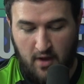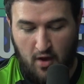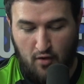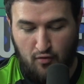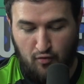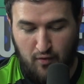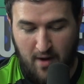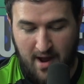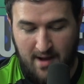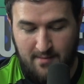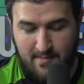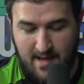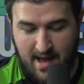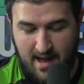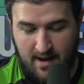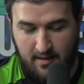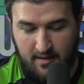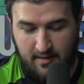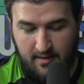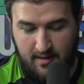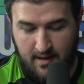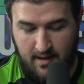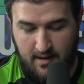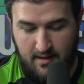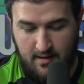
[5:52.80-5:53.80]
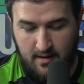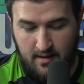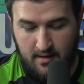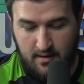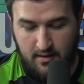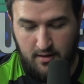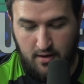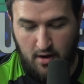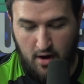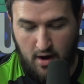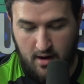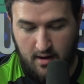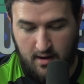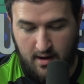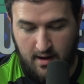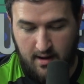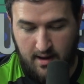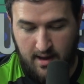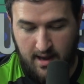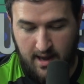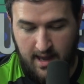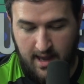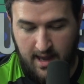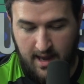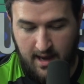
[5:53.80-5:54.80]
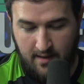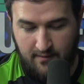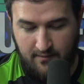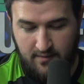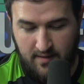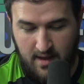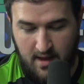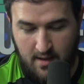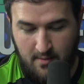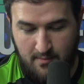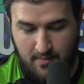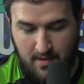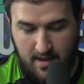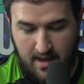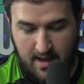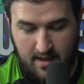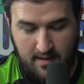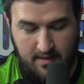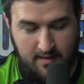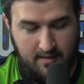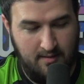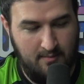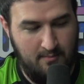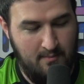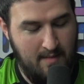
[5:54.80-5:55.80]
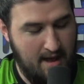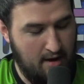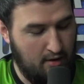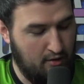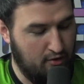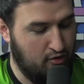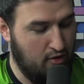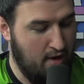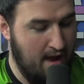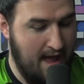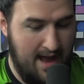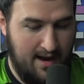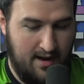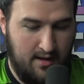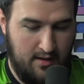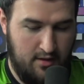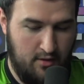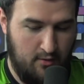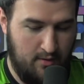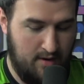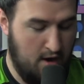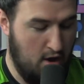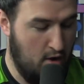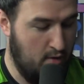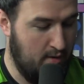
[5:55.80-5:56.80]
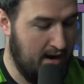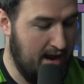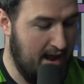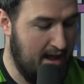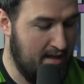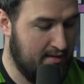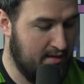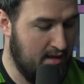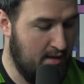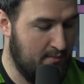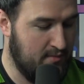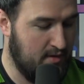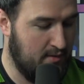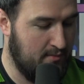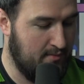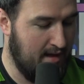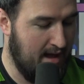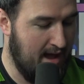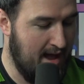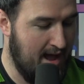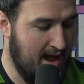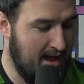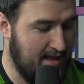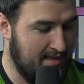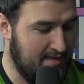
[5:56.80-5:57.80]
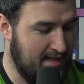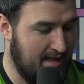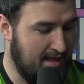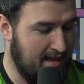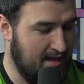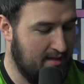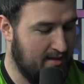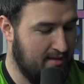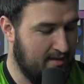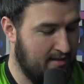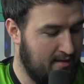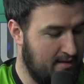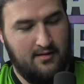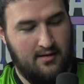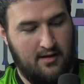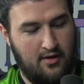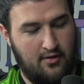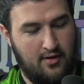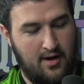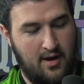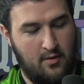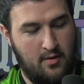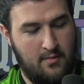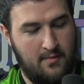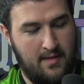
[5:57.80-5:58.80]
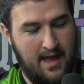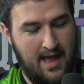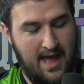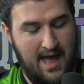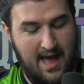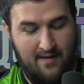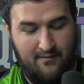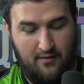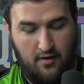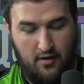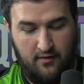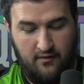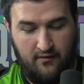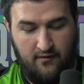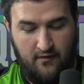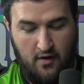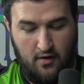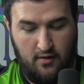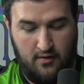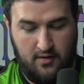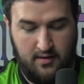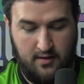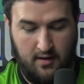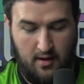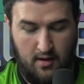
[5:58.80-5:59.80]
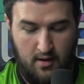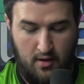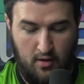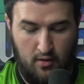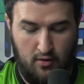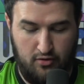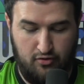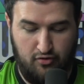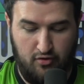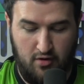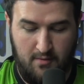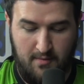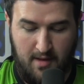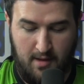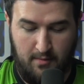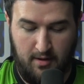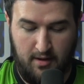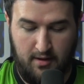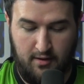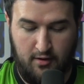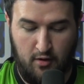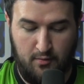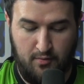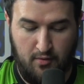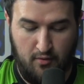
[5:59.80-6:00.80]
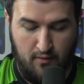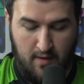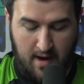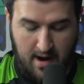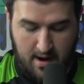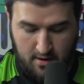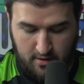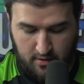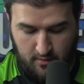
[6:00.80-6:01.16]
Red Medicine, Dark King of the Abyss, Metal Dragon, so we know we got something behind this. All right, we may have our first ultra, maybe super rare.